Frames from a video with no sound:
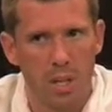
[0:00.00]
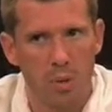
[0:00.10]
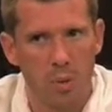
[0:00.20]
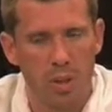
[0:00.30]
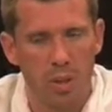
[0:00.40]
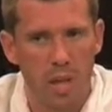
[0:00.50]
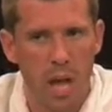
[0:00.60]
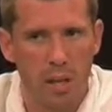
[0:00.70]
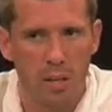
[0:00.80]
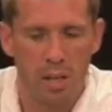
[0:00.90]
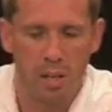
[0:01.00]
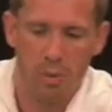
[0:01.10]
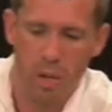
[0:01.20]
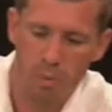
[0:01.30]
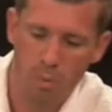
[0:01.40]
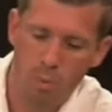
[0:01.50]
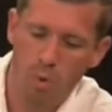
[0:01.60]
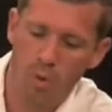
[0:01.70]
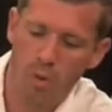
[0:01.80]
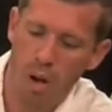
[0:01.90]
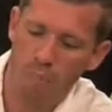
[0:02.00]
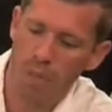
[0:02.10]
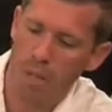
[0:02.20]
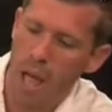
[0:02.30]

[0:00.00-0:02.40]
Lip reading: with that and moving up the